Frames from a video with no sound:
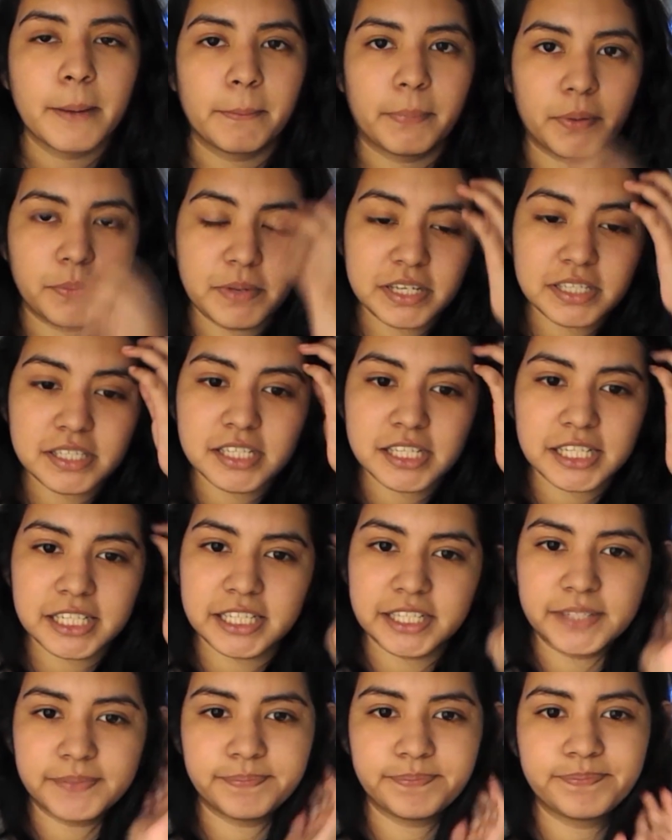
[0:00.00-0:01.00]
But
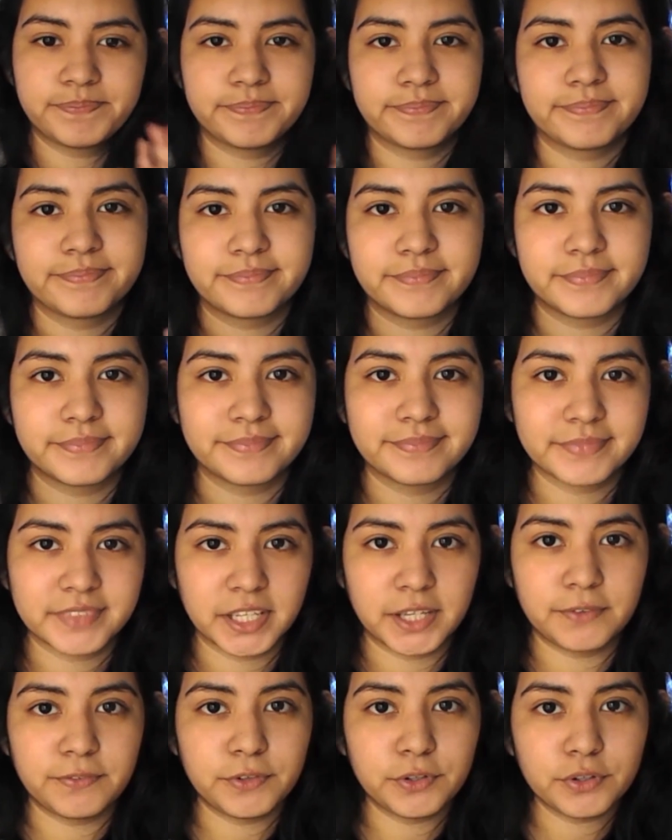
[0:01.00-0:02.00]
basically,
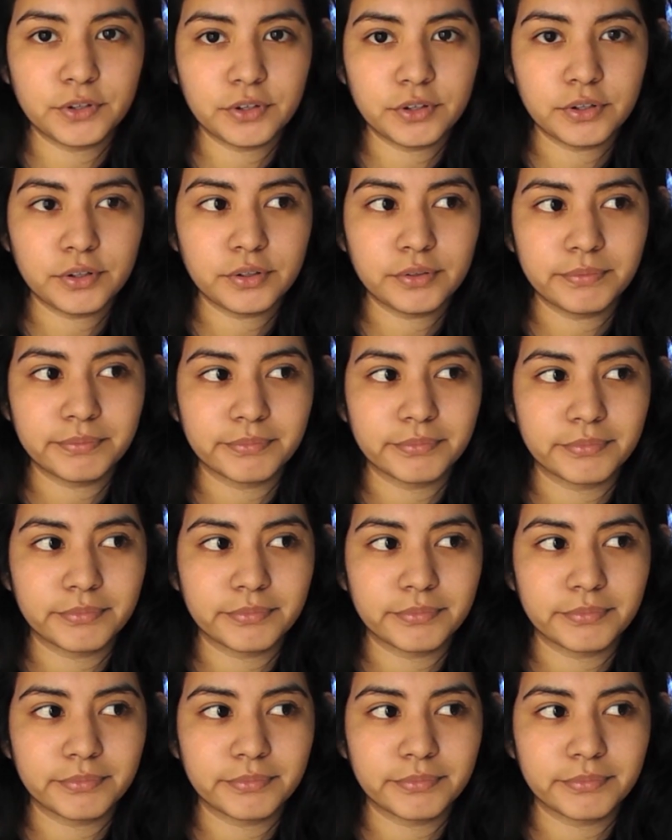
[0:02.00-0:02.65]
if you go